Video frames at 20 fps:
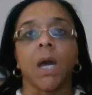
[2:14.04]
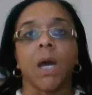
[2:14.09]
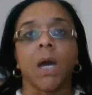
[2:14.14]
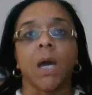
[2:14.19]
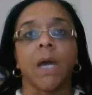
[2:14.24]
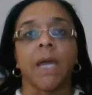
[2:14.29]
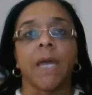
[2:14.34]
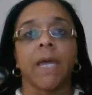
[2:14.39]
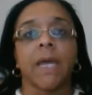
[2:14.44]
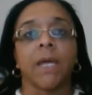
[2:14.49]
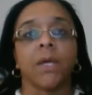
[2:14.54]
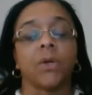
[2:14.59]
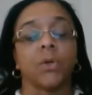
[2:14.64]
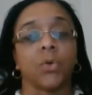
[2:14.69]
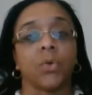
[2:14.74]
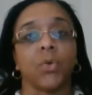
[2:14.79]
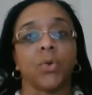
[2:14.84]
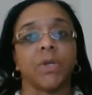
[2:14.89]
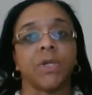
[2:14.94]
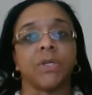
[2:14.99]

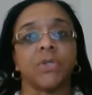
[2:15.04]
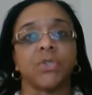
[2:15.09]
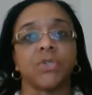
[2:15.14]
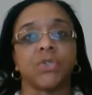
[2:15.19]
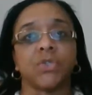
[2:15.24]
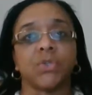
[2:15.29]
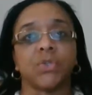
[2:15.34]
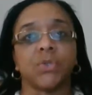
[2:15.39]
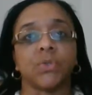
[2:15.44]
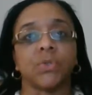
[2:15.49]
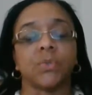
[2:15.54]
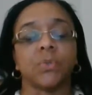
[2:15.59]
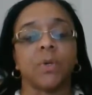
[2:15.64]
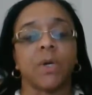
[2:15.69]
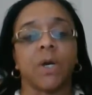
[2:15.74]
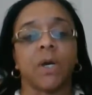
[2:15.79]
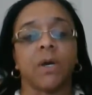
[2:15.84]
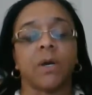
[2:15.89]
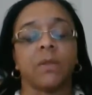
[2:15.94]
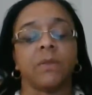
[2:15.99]
according to
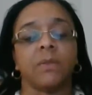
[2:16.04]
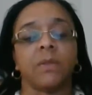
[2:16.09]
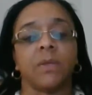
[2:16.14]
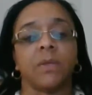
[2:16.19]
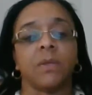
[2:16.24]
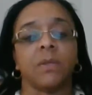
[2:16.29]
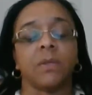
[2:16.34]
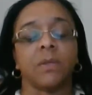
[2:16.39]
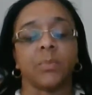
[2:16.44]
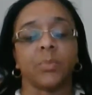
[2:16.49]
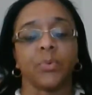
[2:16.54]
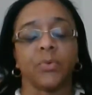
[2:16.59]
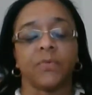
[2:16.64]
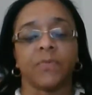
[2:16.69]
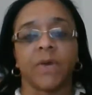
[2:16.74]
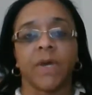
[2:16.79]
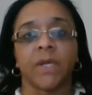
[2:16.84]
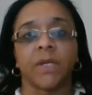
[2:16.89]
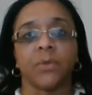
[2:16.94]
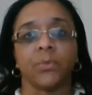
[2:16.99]
the
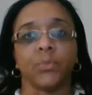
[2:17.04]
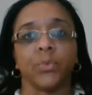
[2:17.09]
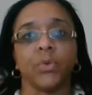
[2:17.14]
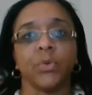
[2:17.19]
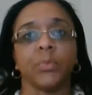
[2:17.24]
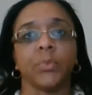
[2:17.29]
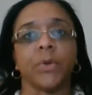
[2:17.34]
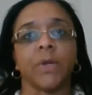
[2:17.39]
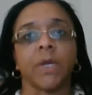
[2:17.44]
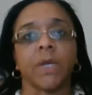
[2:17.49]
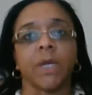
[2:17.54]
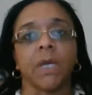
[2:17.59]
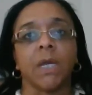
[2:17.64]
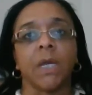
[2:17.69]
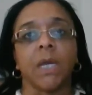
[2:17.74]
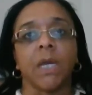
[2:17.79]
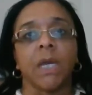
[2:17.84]
provided rubric.